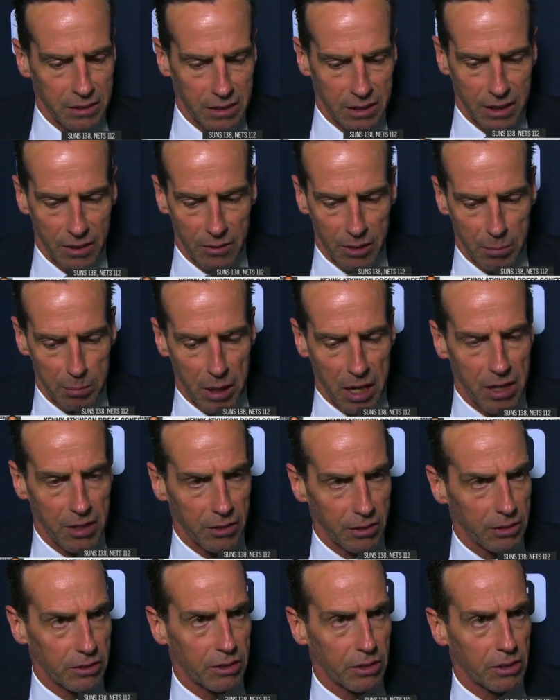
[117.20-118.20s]
giving up
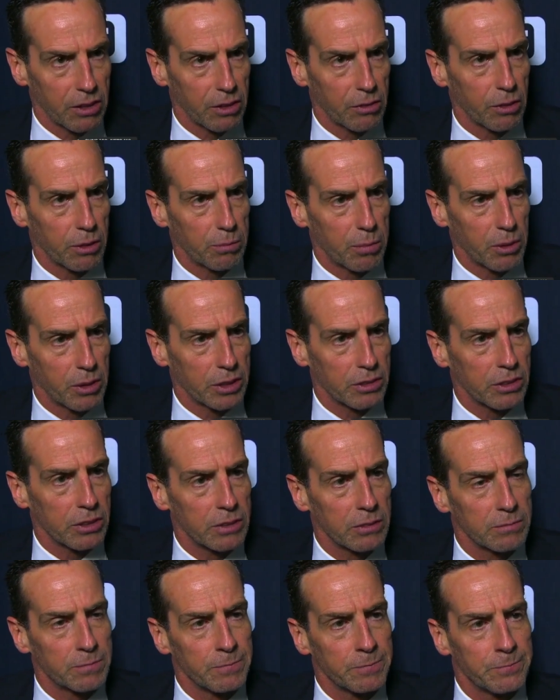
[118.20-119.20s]
133 points.
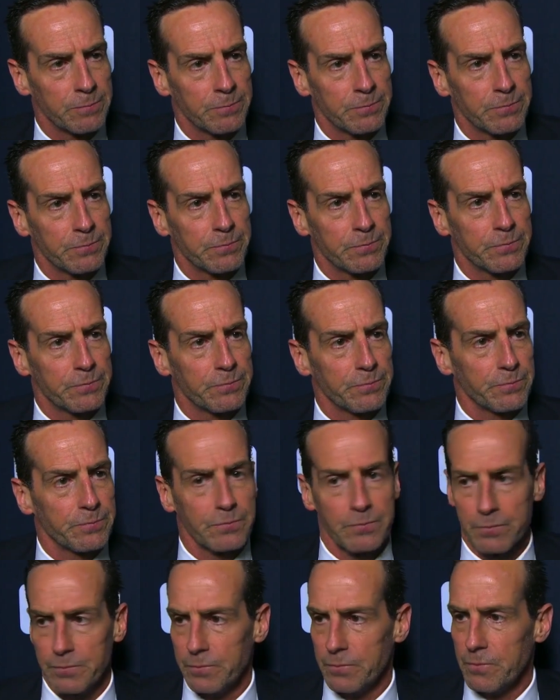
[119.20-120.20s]
After the first
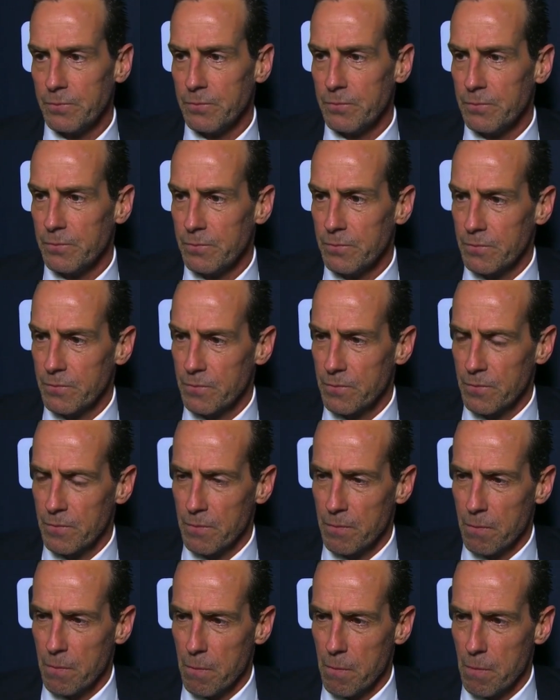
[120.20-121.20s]
possession, uh, they
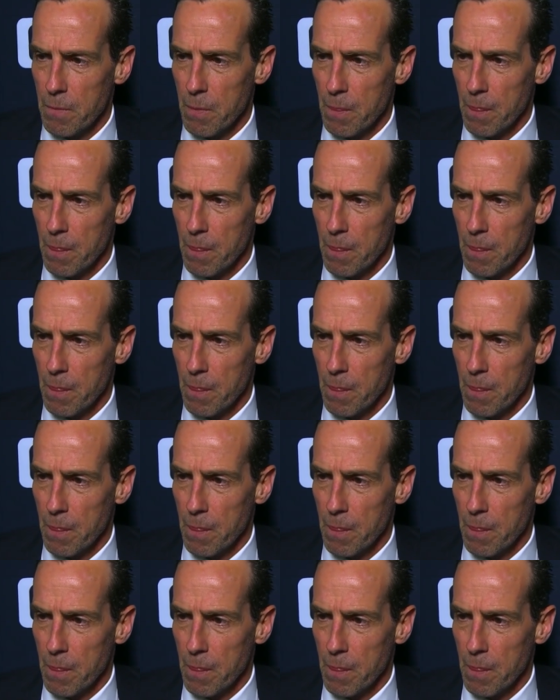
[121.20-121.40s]
scored on